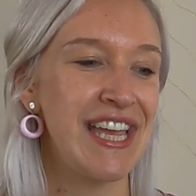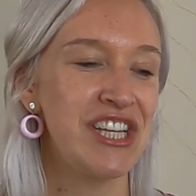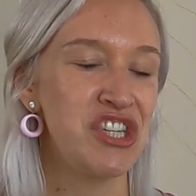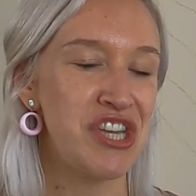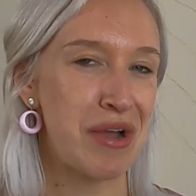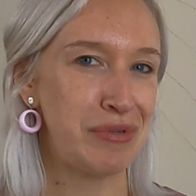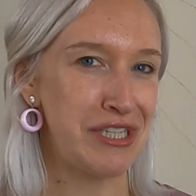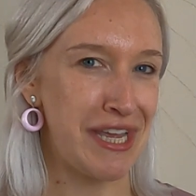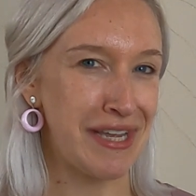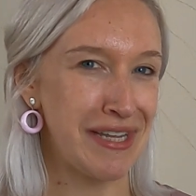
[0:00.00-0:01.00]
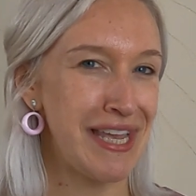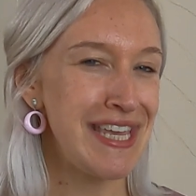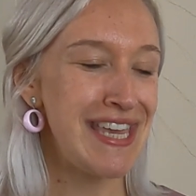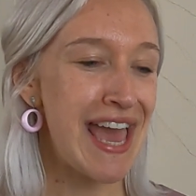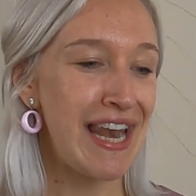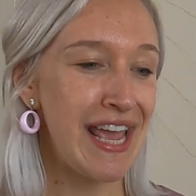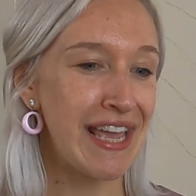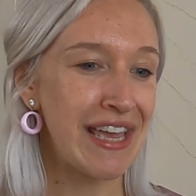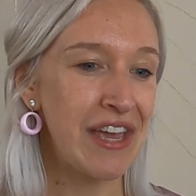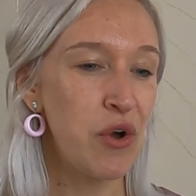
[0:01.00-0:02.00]
shouting,
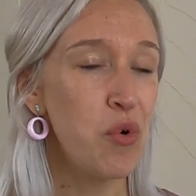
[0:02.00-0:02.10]
yelling,